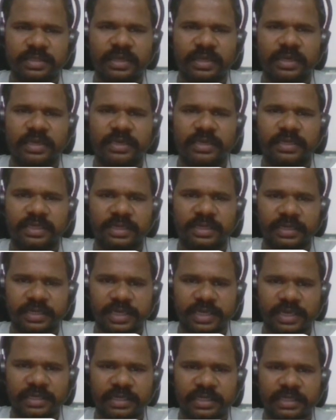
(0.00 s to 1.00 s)
that
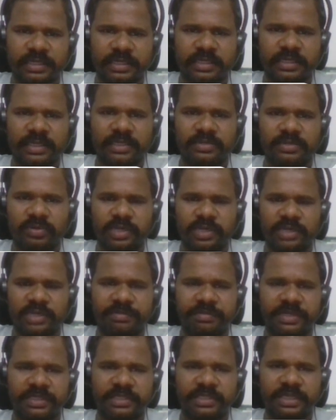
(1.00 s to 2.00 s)
in reality. So
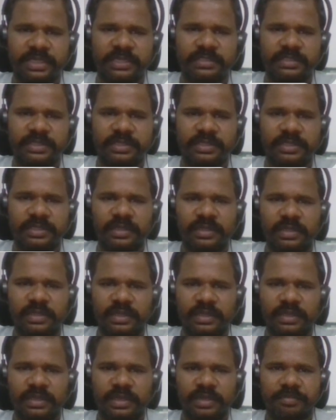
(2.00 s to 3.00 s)
let me just
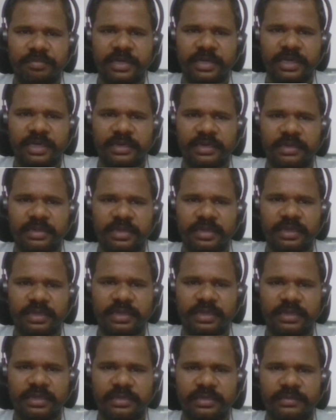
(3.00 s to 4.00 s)
update
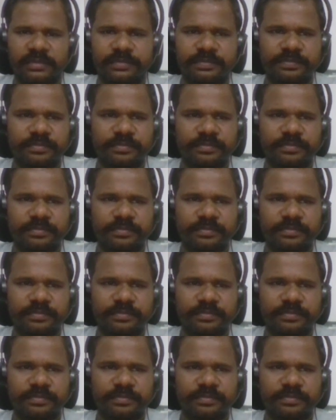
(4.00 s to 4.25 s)
that.